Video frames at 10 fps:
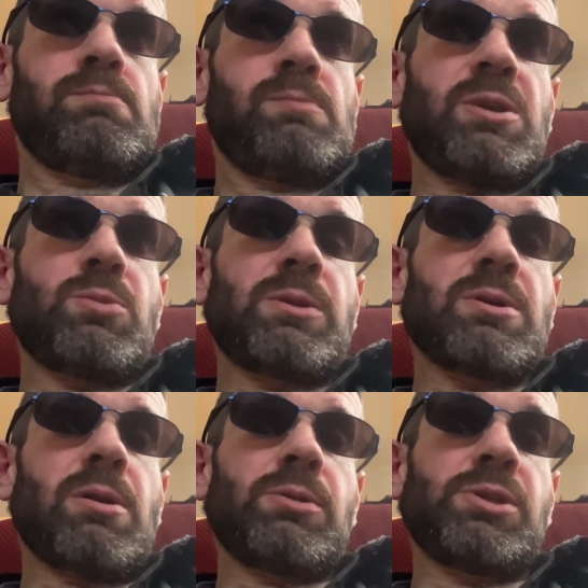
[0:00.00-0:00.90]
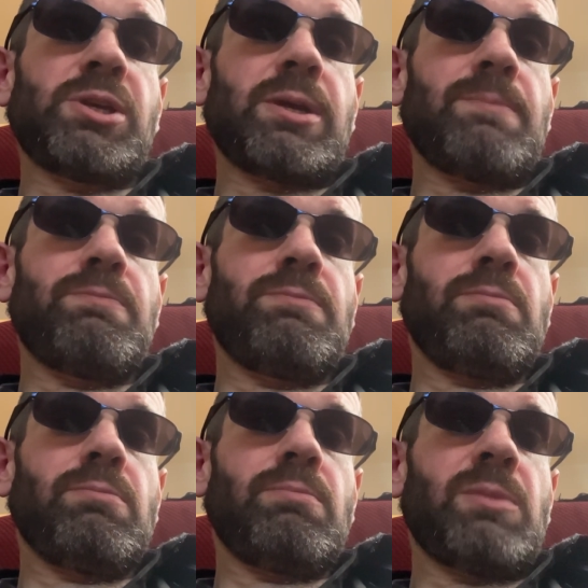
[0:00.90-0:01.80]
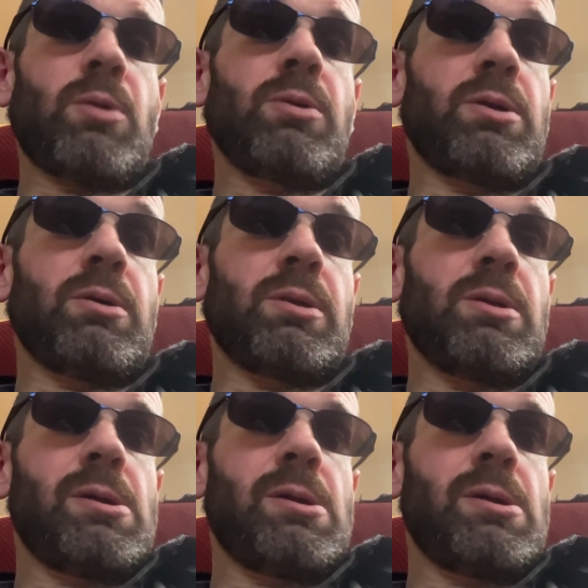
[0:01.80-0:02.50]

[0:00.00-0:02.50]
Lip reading: These ones called Legit. They were good.